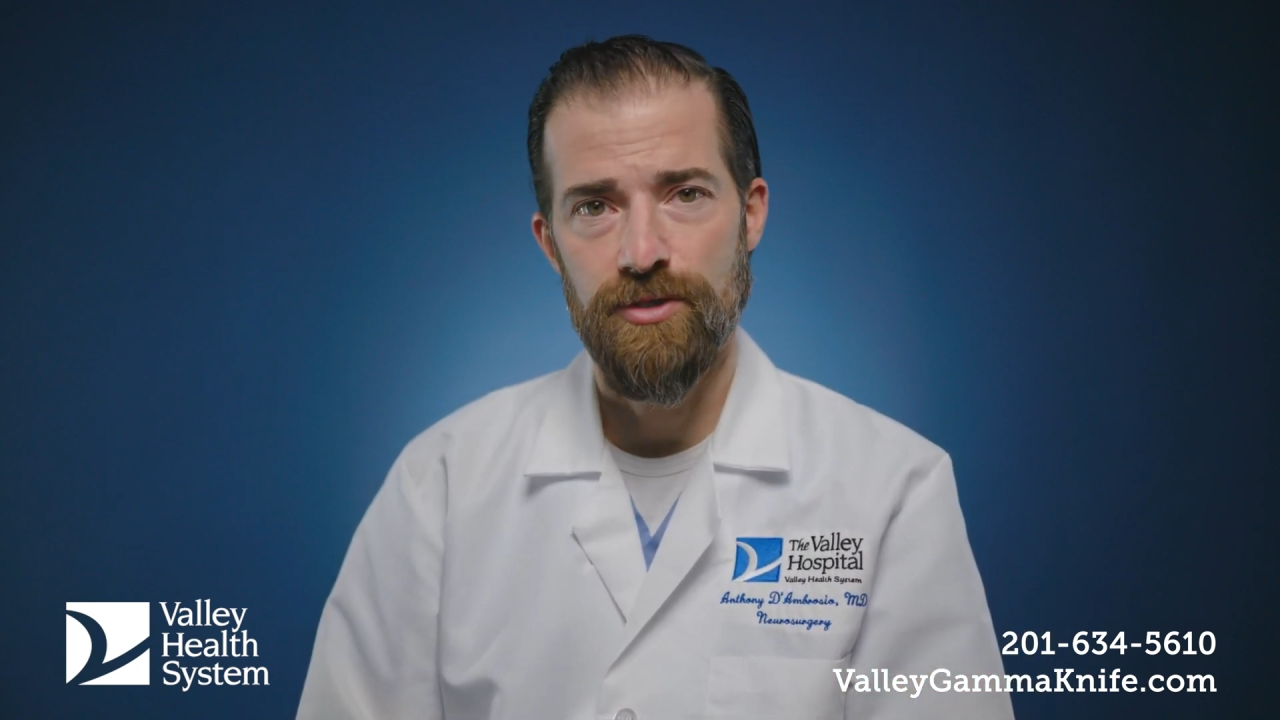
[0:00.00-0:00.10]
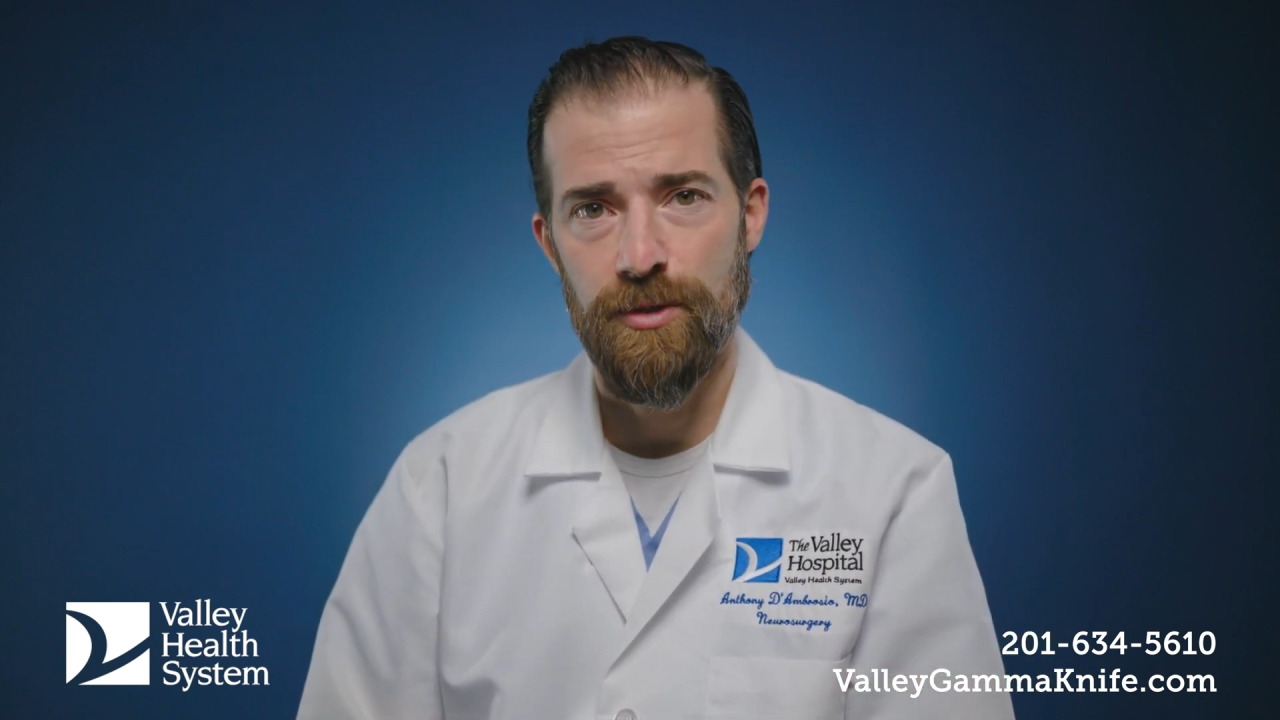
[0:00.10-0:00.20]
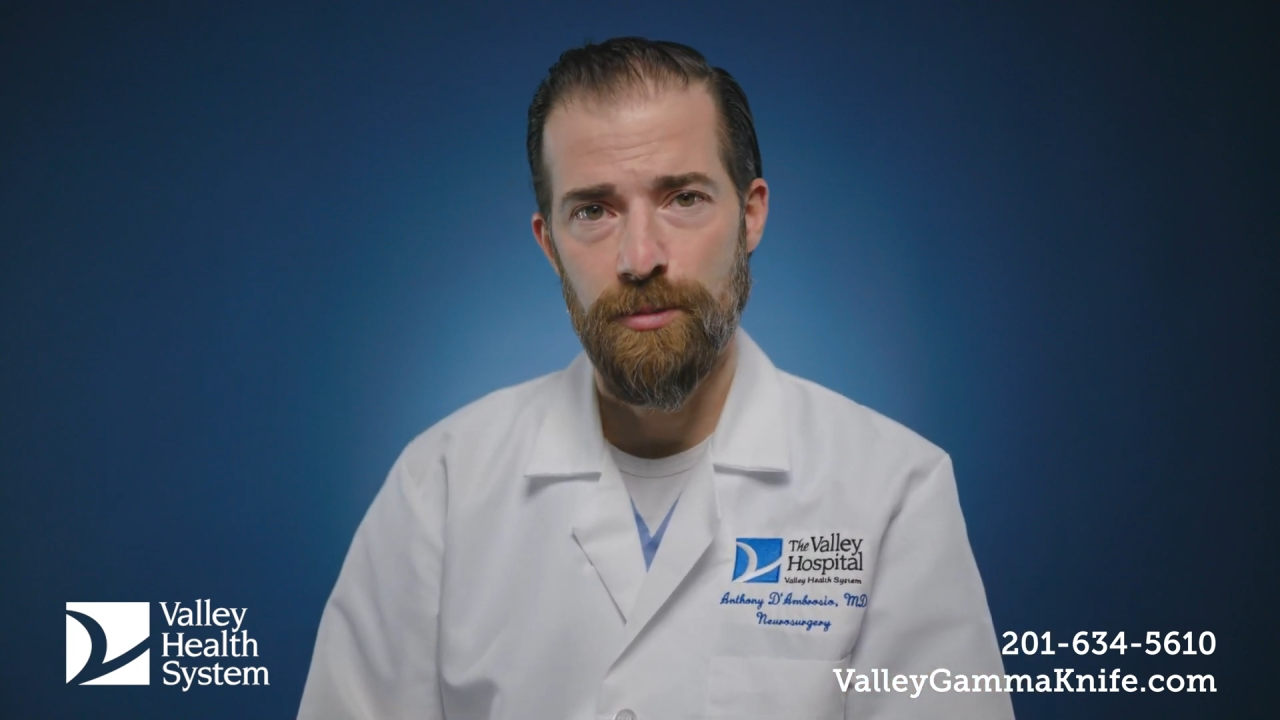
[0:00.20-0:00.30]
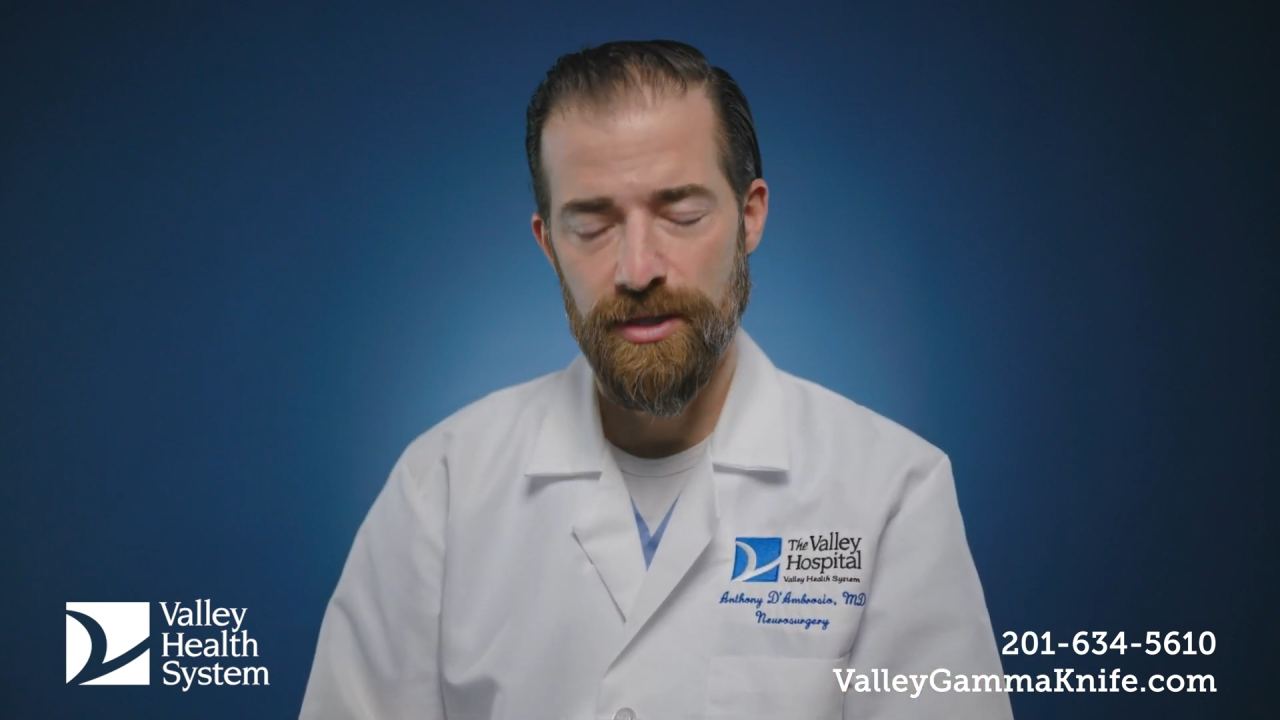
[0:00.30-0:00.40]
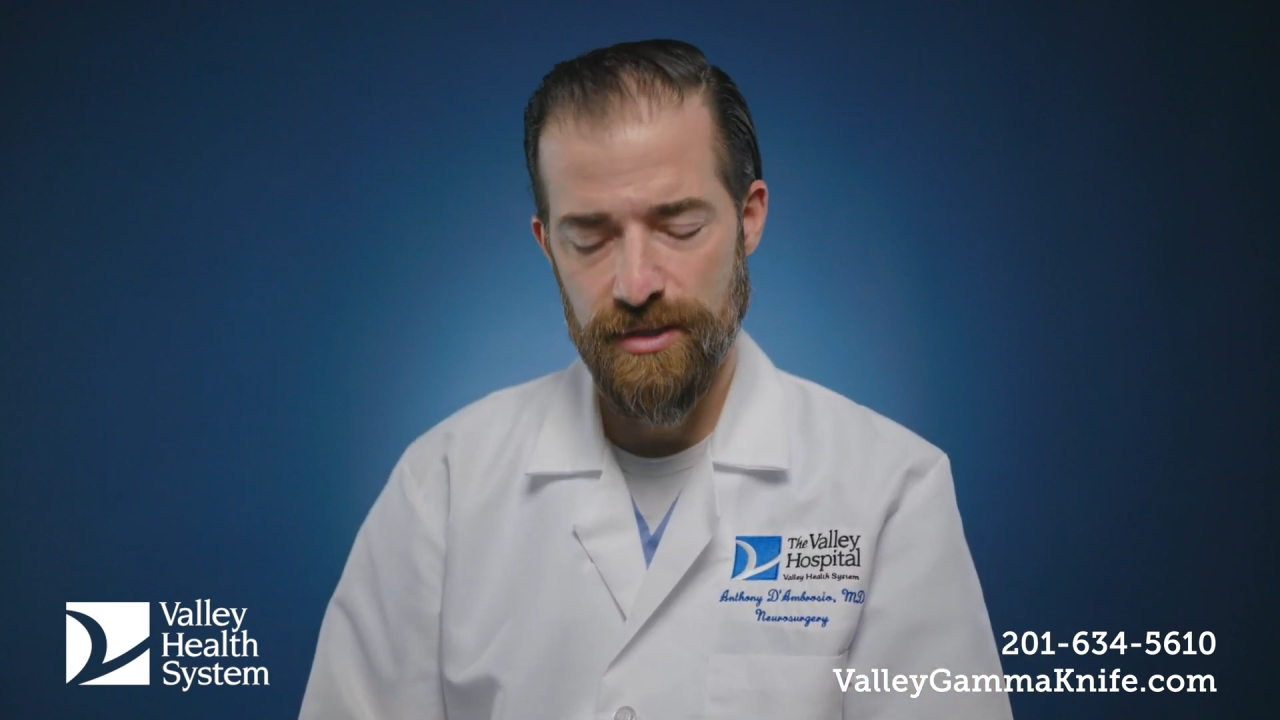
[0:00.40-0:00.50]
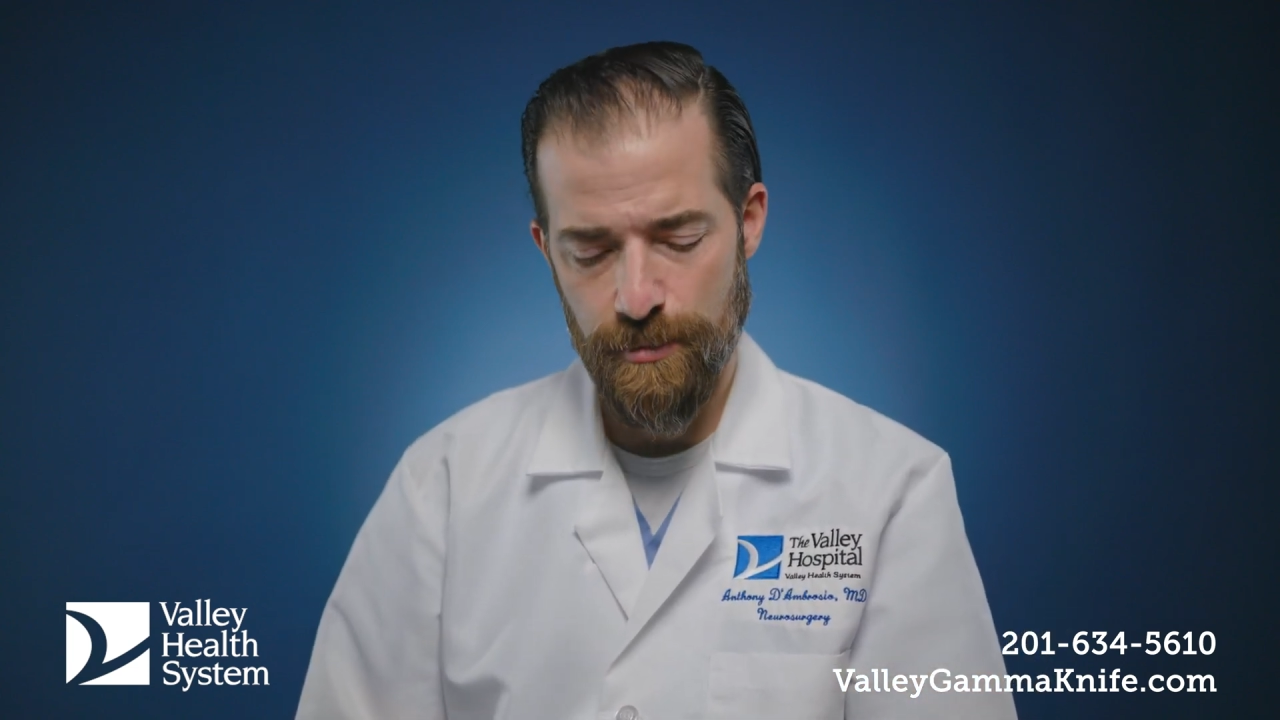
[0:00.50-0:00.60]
that are picked